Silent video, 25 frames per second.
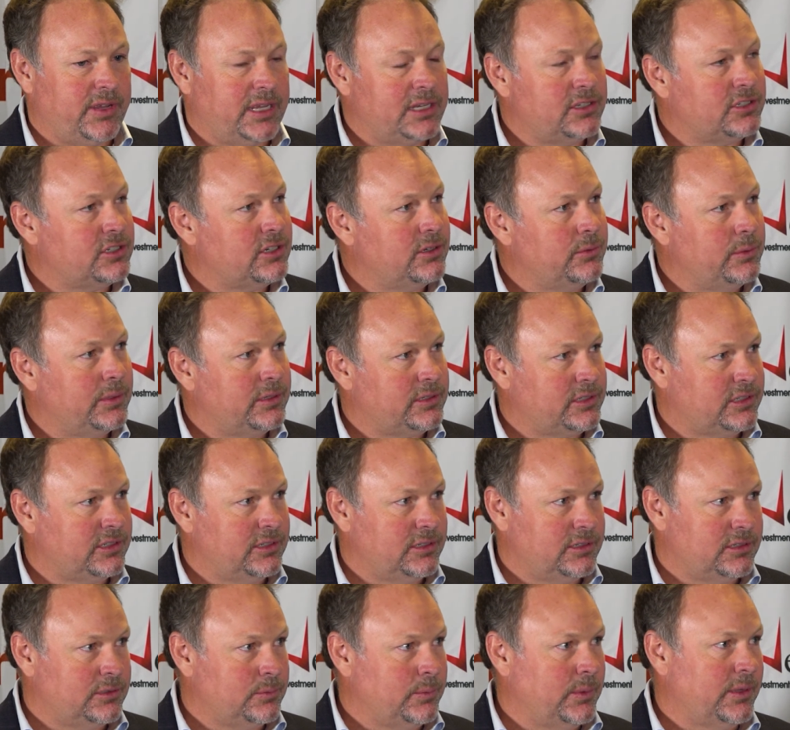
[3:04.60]
venture, which
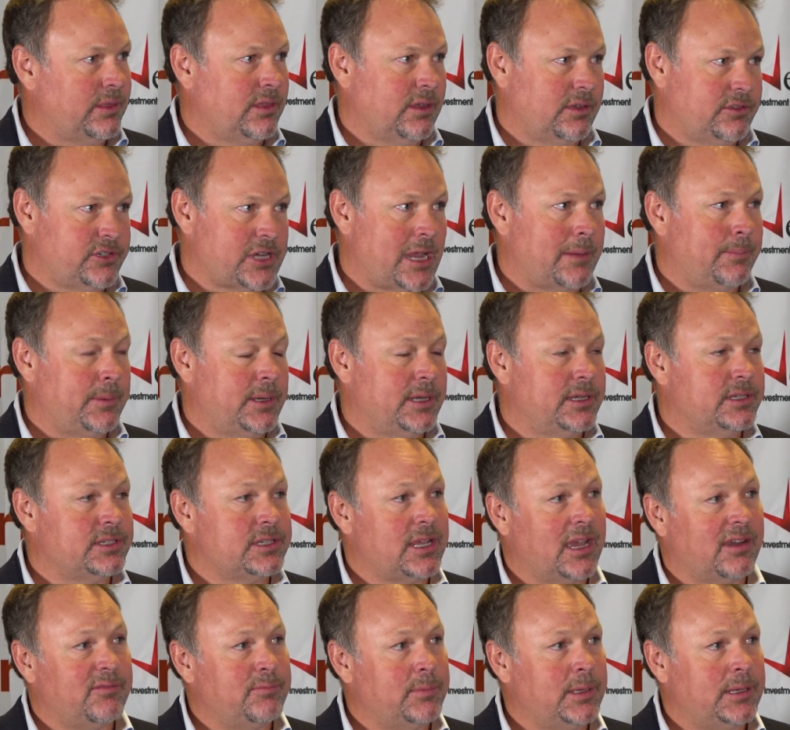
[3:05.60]
is with the Japanese
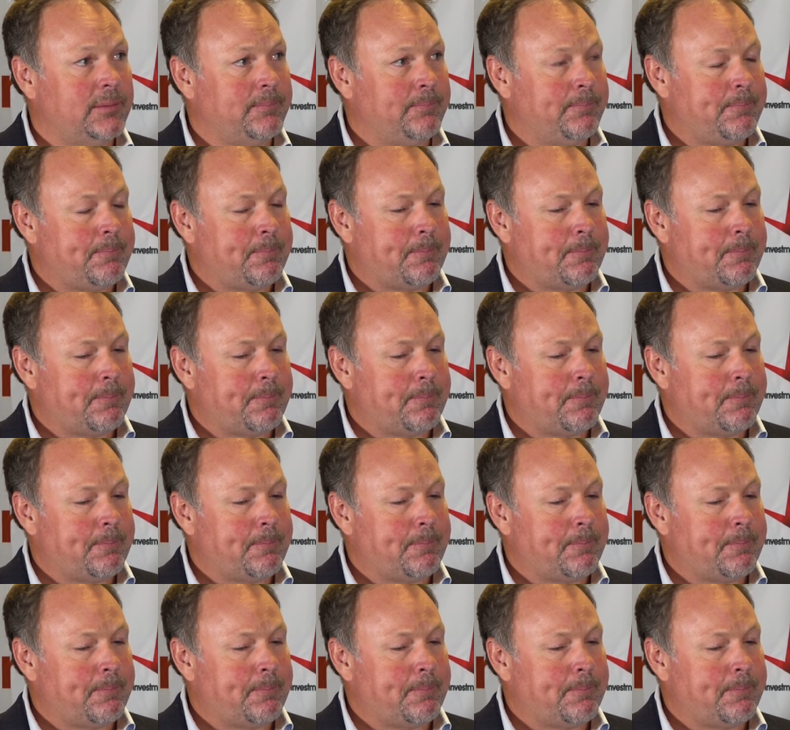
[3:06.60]
government.